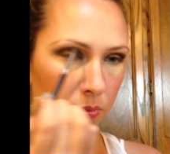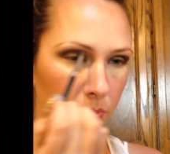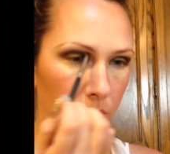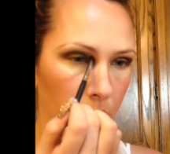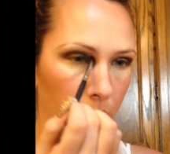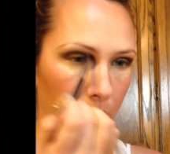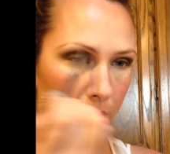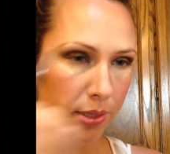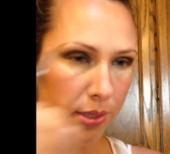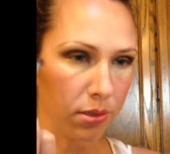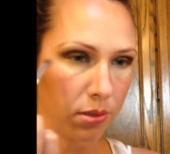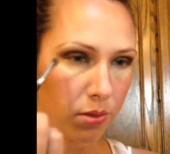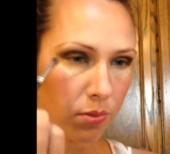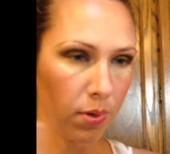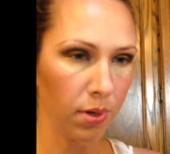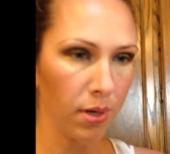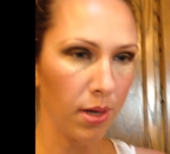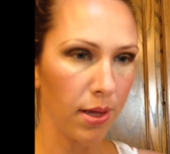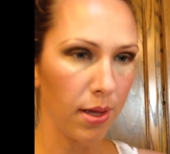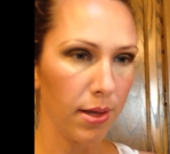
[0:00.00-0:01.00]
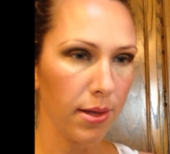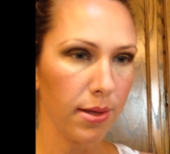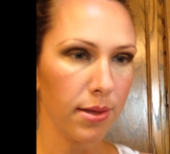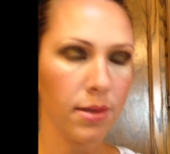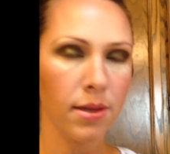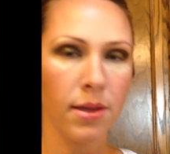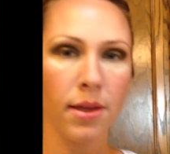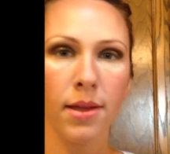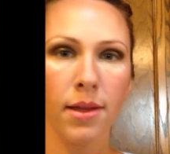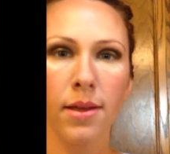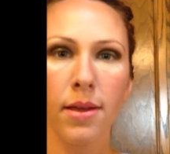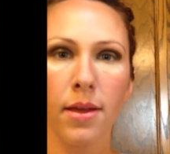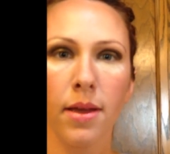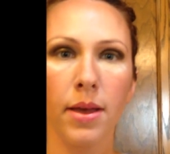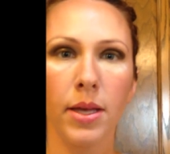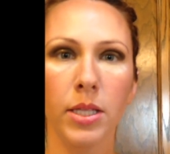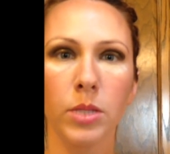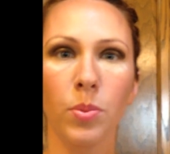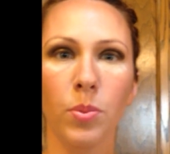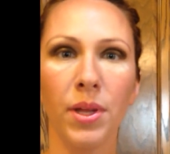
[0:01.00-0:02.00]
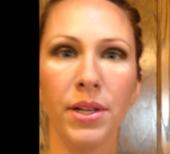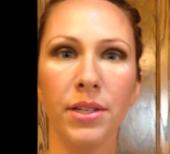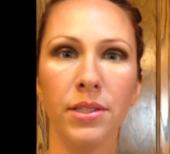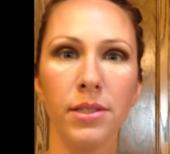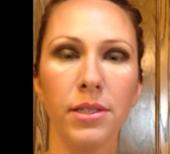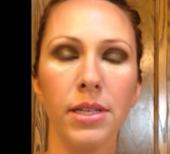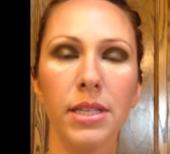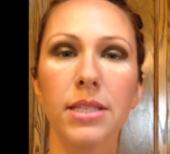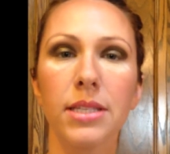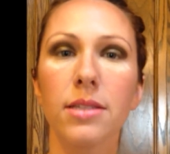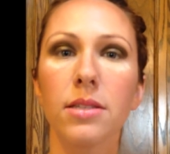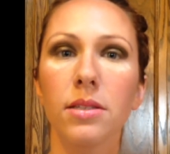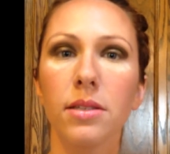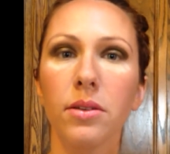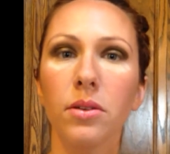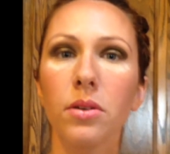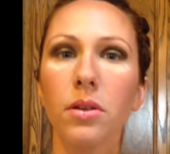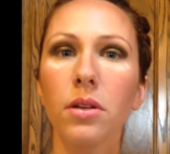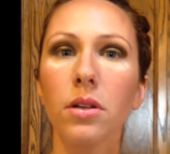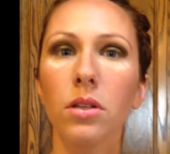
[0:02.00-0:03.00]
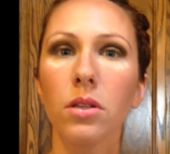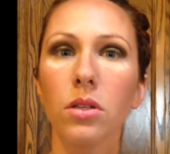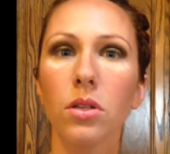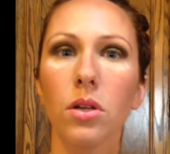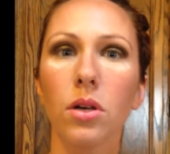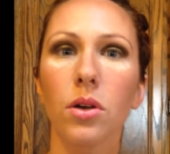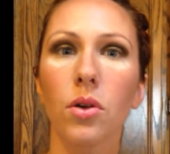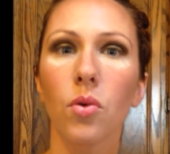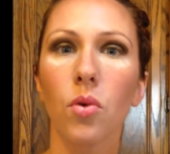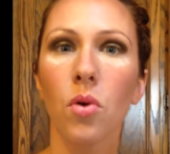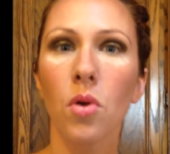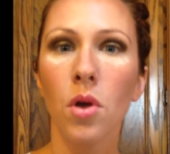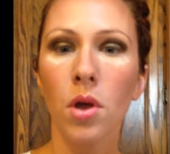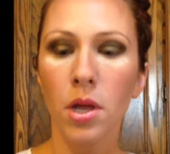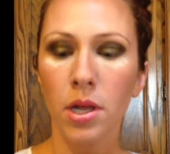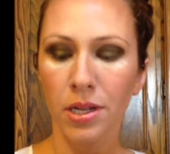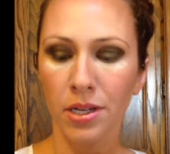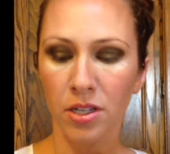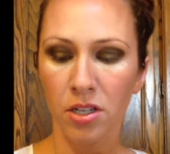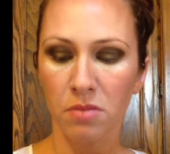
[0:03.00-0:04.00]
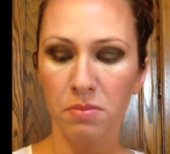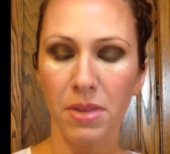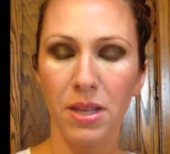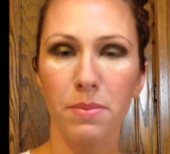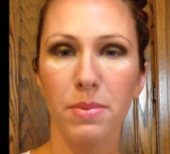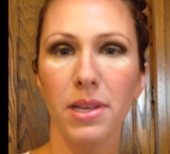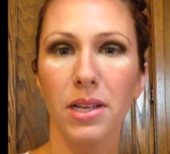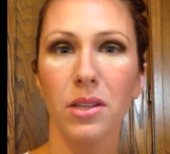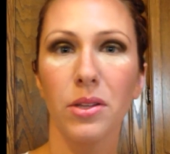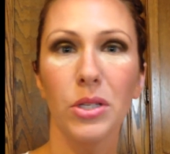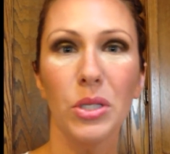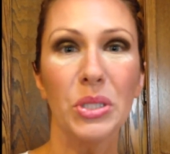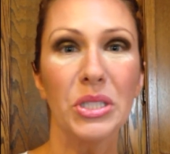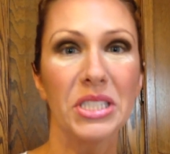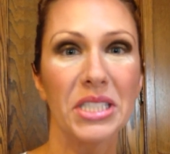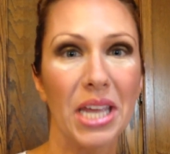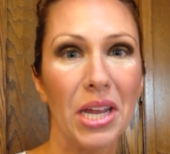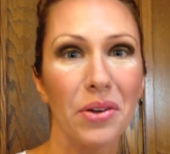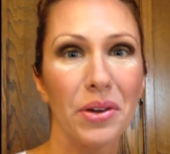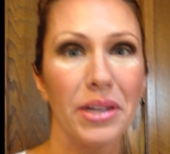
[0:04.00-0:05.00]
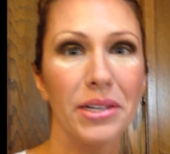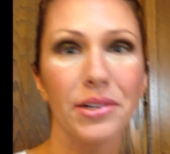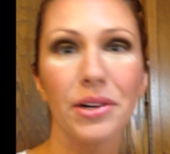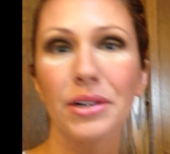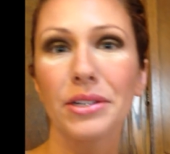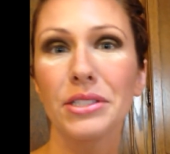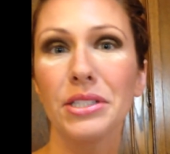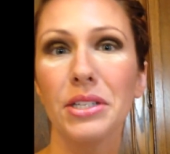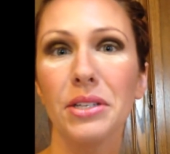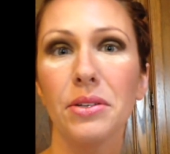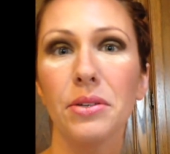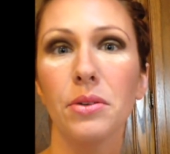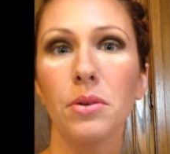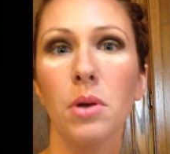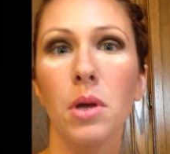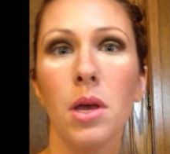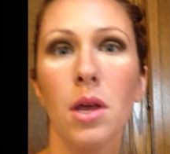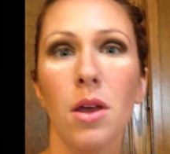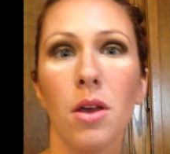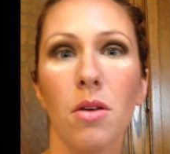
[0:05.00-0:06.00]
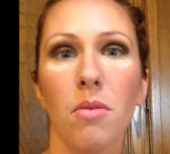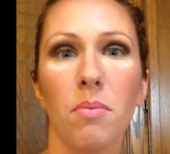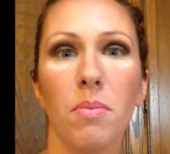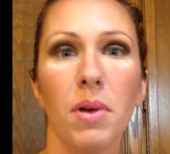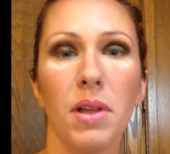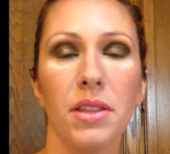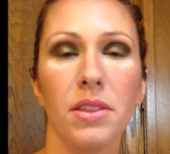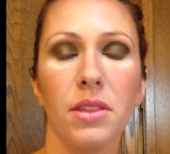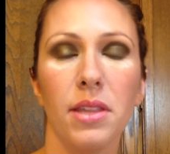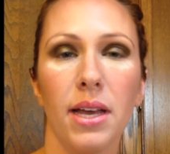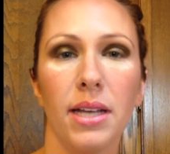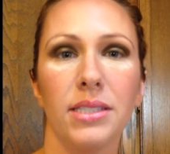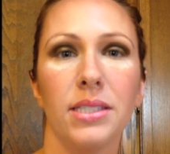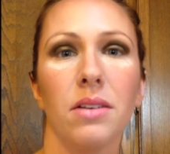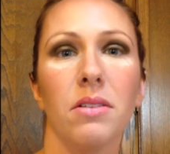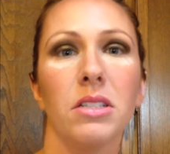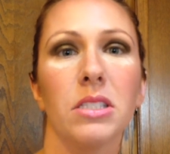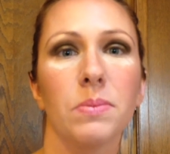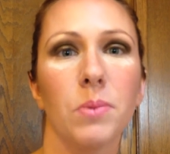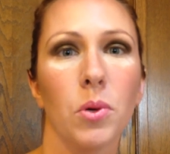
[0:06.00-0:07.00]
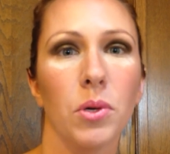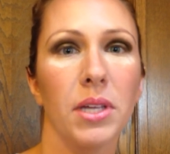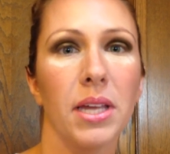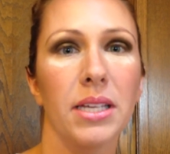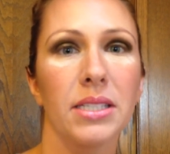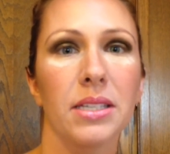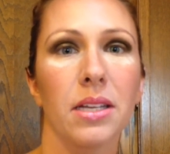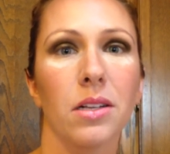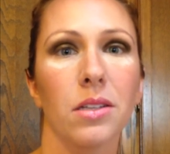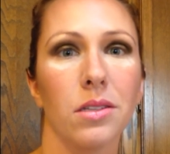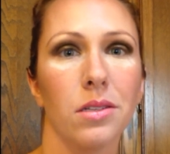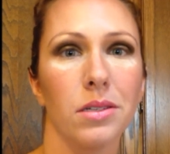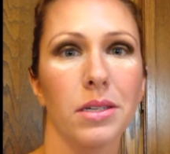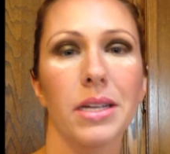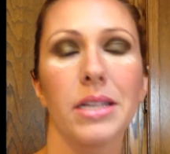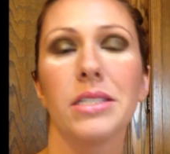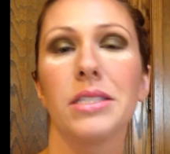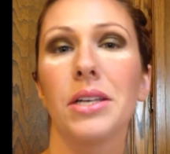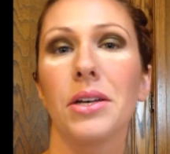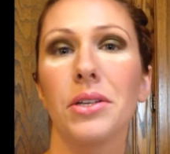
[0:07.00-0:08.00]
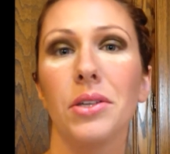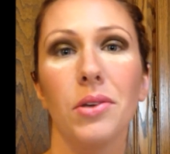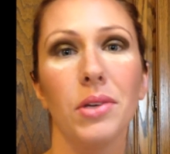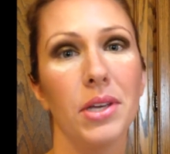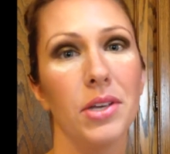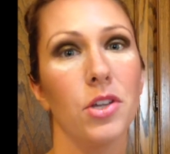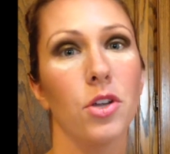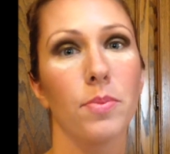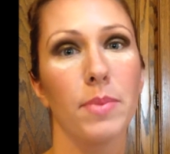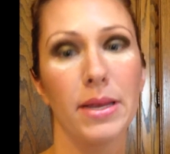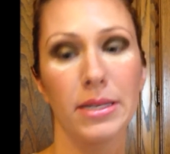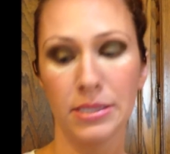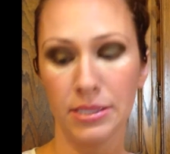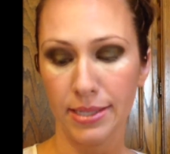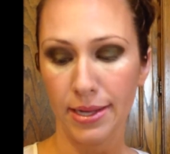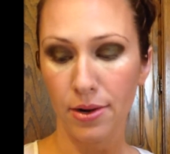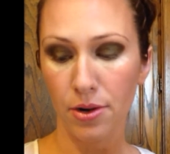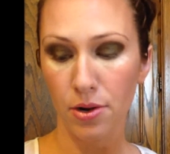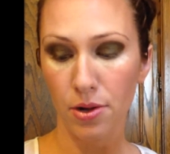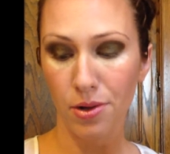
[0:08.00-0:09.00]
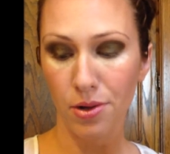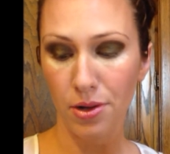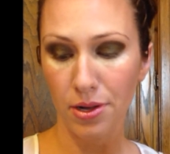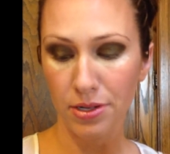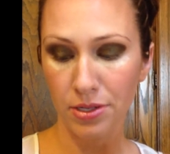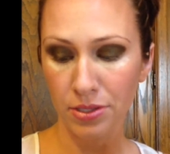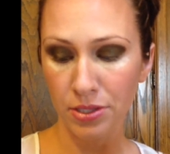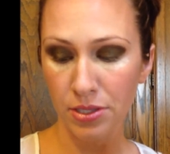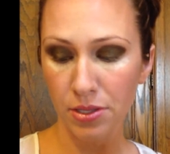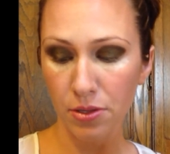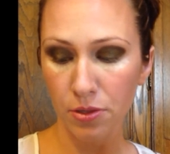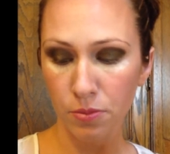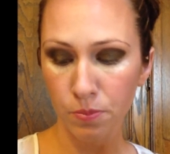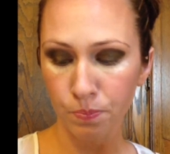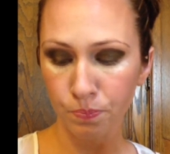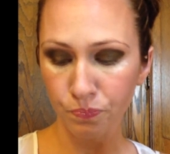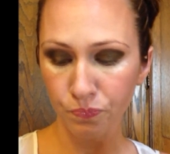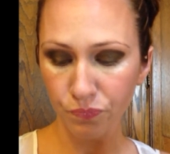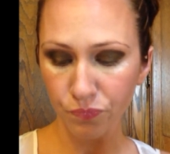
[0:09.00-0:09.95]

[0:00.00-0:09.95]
Okay, so one eye is blended. It's still going to look, maybe a little scary dark to you, but that's how a smoky eye is going to look until you get your mascara on. So